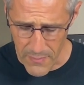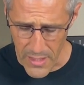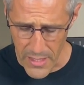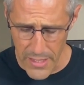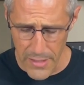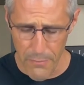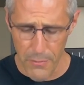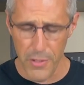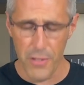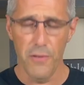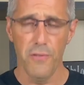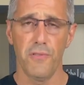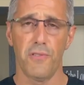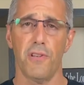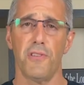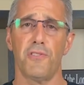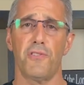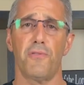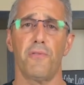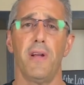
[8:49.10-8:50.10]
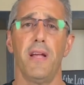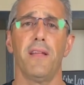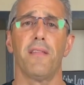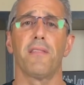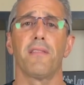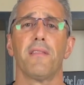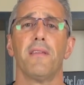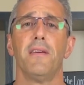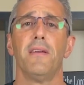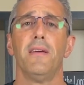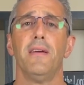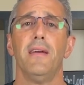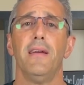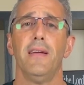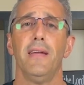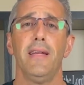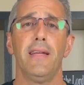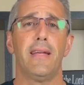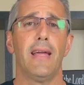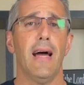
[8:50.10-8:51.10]
He renews our strength.
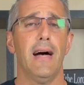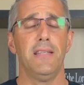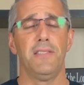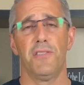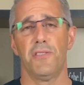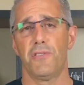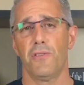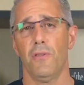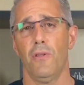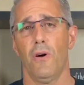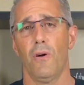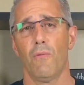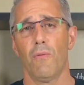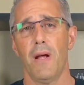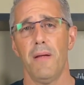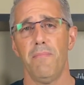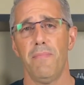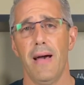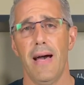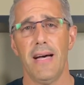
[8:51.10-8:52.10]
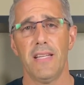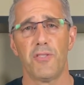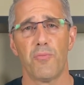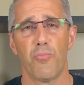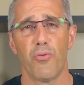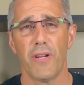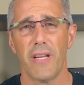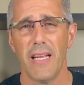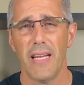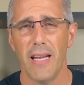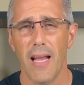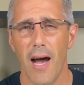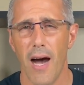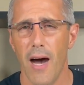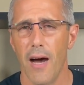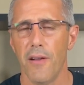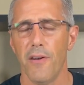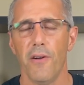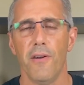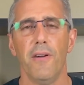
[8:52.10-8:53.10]
He guides us along right paths, bringing
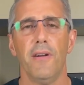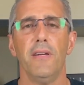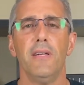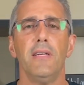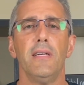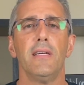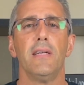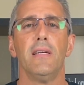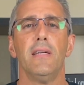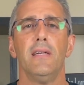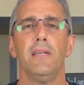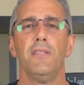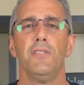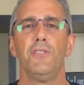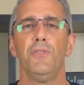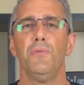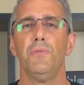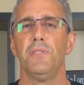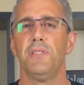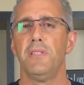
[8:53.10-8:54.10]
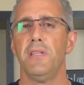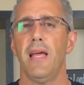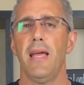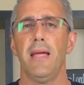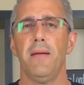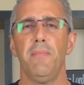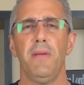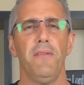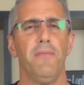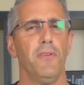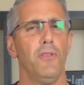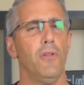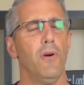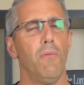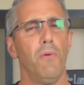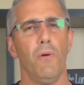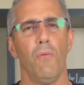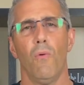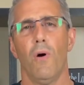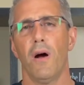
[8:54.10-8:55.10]
honor to his name. Even though
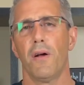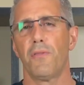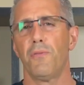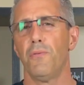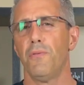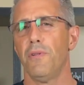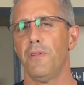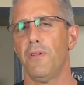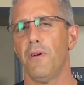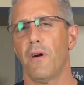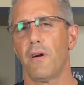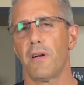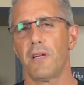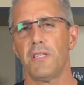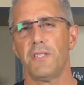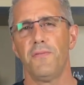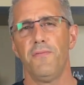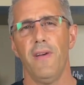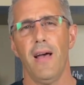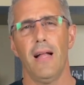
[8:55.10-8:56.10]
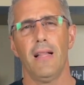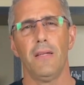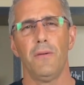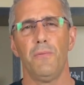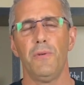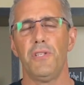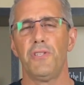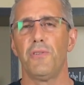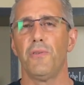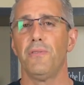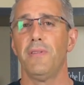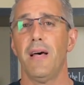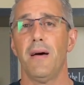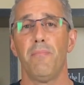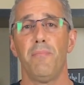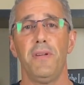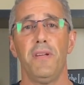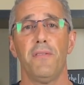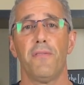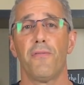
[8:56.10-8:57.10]
we walk through the darkest valley, we shall
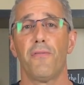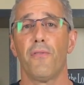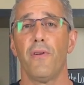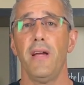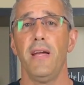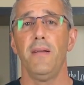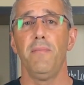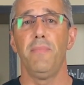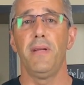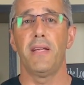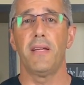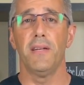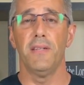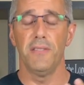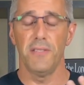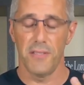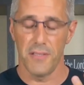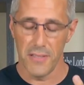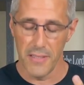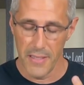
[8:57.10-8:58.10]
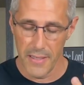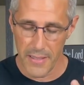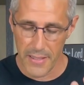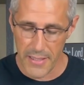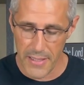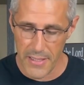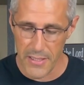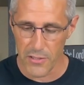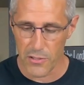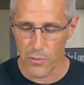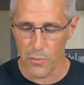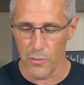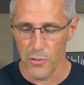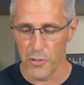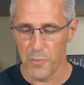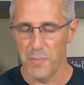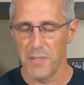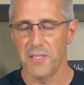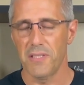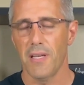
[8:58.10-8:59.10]
not be afraid because he is
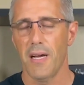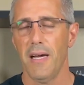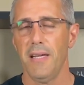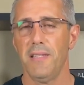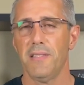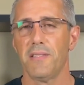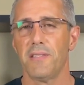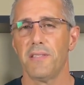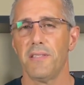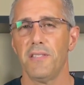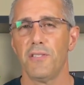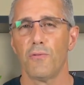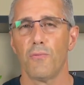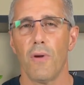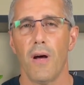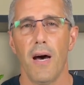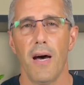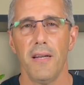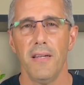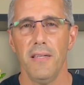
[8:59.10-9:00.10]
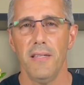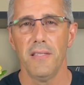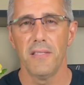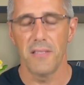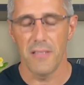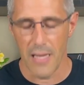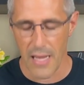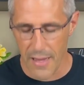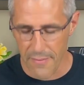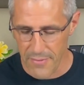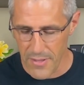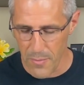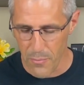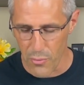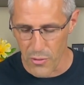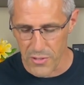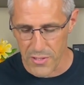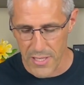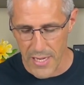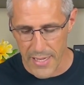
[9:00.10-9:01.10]
close beside us. His rod and his staff, they
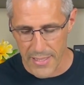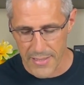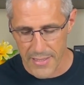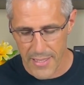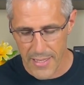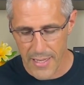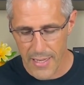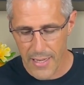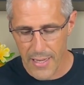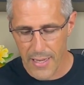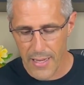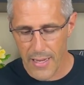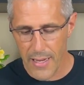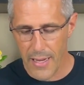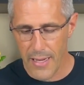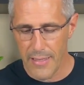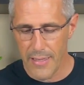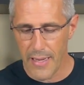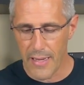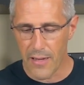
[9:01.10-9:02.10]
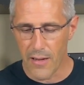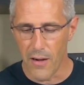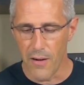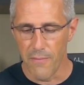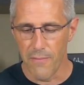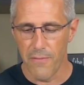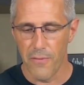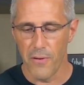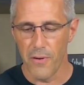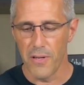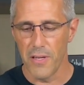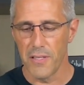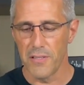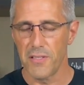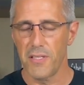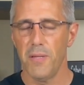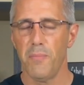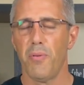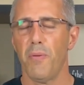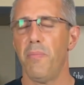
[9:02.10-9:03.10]
protect and they comfort
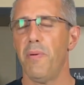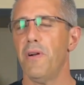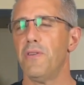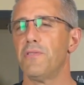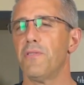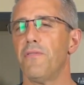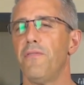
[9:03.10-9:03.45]
us. He prepares a